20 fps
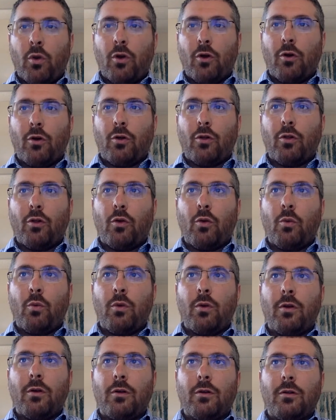we'll,
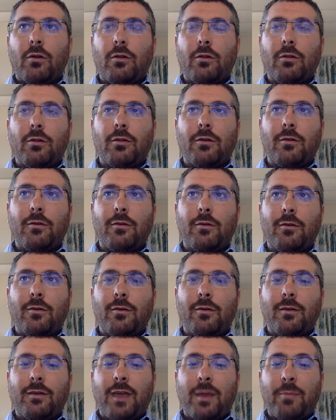we'll
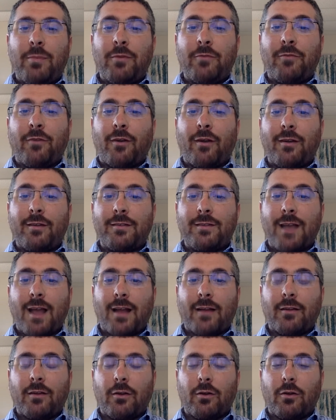keep it very
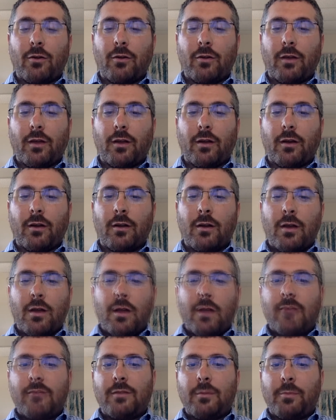technical here.
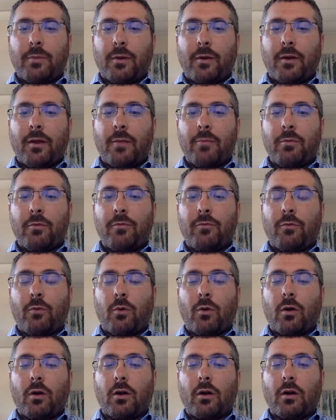It's the period
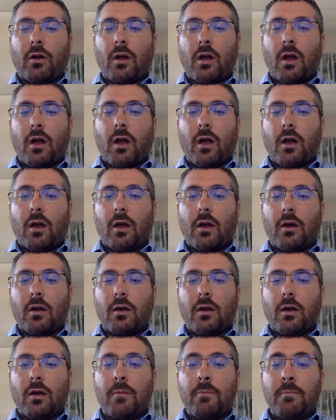before
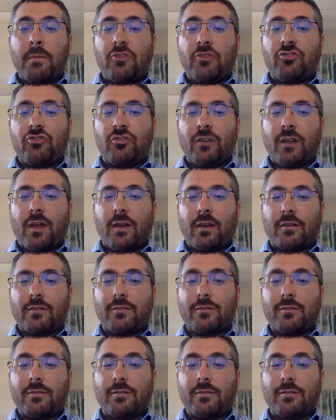uh, emission and